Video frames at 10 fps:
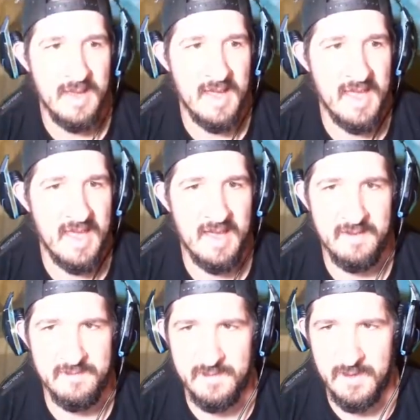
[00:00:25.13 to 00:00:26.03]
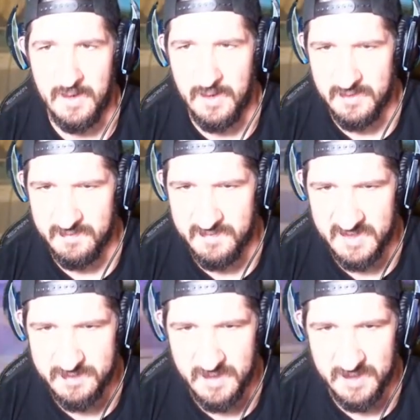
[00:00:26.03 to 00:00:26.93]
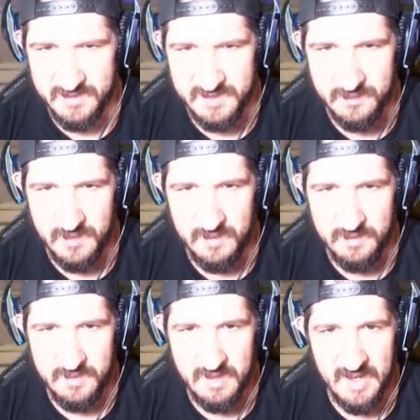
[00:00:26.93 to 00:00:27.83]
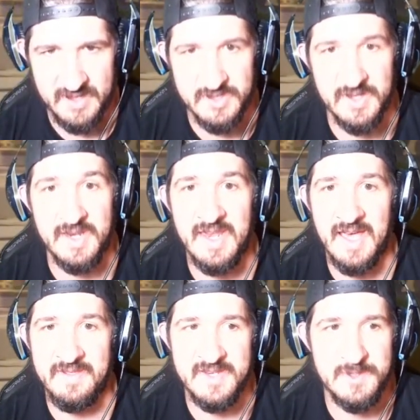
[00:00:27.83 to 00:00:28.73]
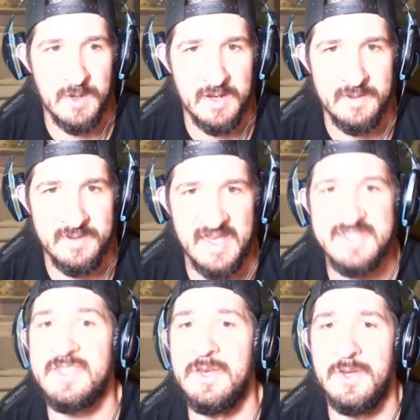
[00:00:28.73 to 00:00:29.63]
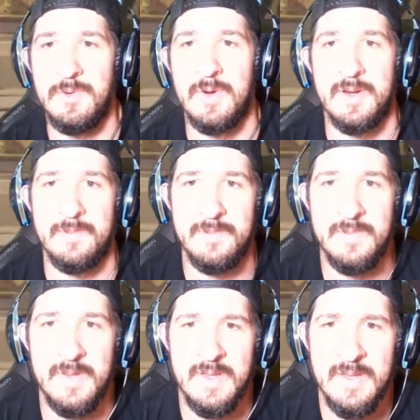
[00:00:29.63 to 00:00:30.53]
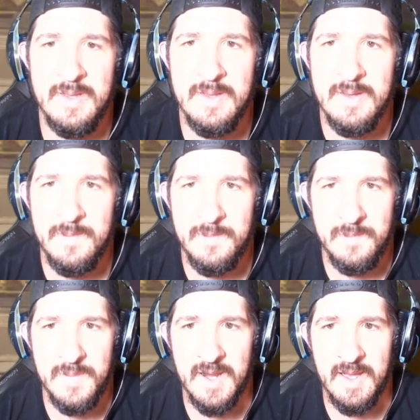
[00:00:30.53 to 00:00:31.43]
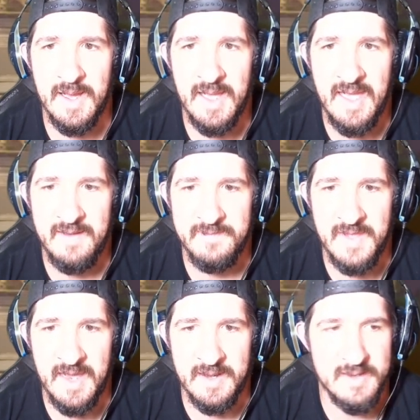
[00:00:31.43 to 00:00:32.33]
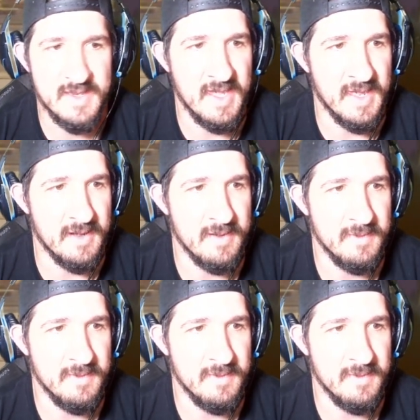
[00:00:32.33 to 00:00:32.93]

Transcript: I have all of these pals as well. Actually, not this one. That's the new one. But uh, I have that kit.